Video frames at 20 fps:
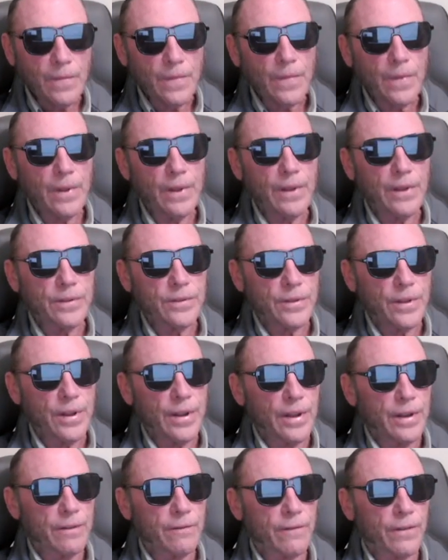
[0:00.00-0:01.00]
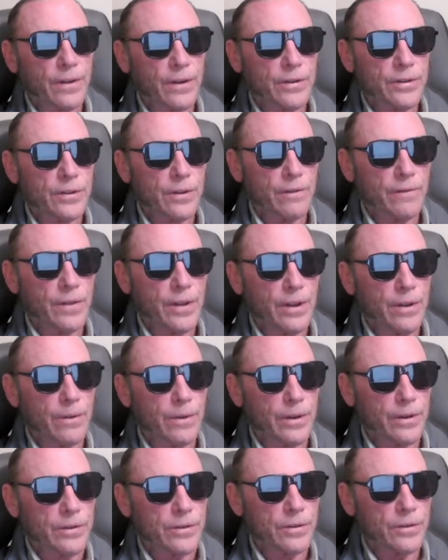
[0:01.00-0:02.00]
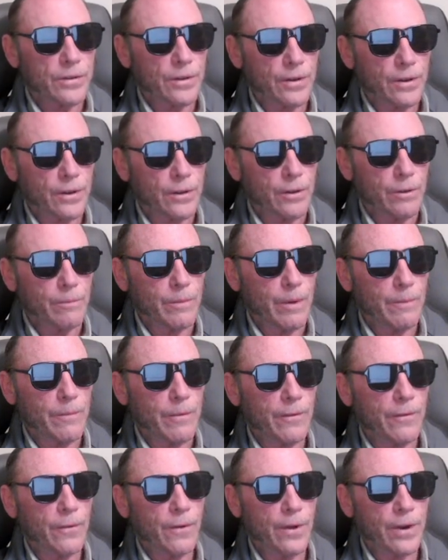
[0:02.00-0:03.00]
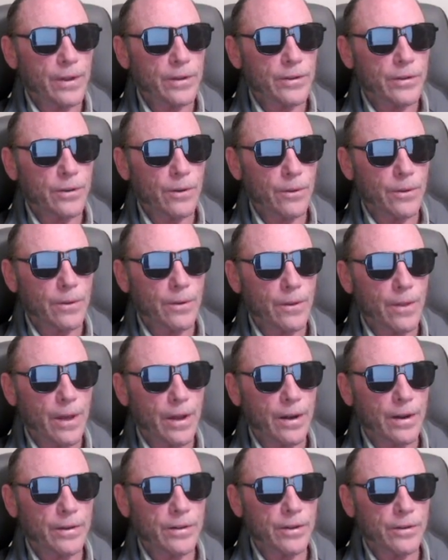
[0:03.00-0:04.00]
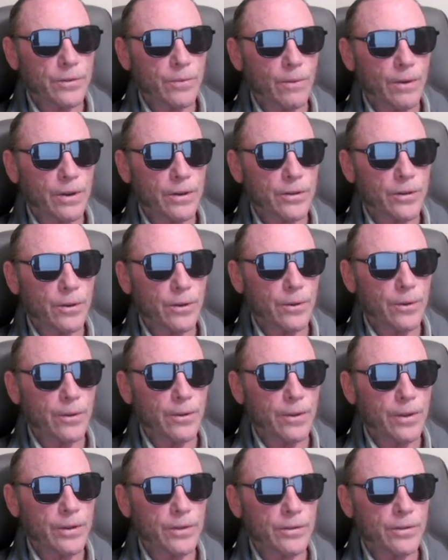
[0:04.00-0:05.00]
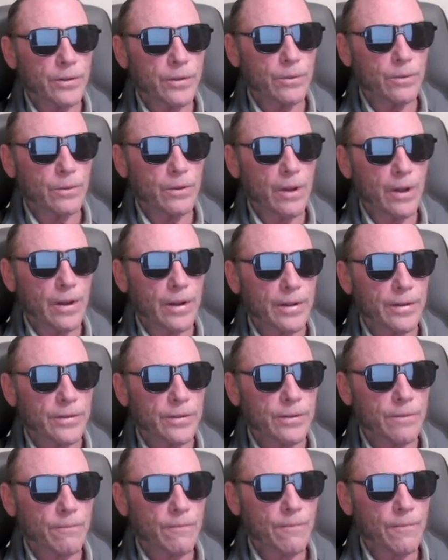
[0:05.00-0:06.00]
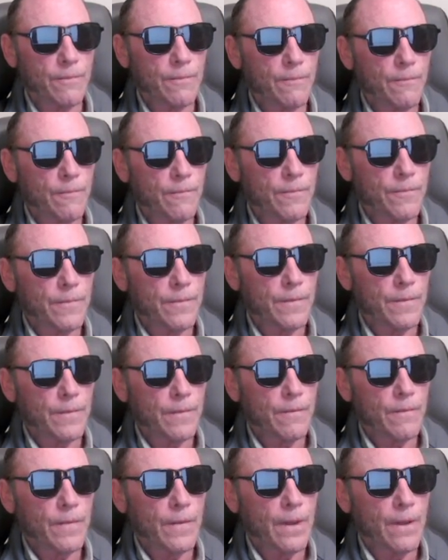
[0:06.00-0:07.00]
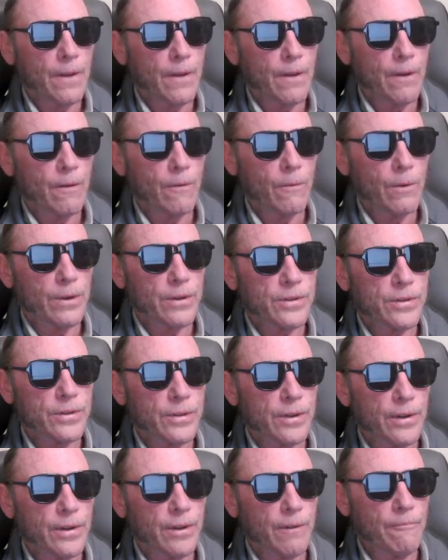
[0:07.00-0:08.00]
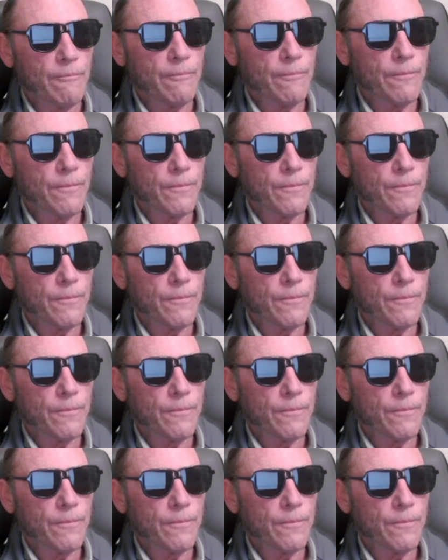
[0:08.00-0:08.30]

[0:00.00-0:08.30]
is the inverse of the unit circle, but before I show you that, I just want to show you these two lines, which I've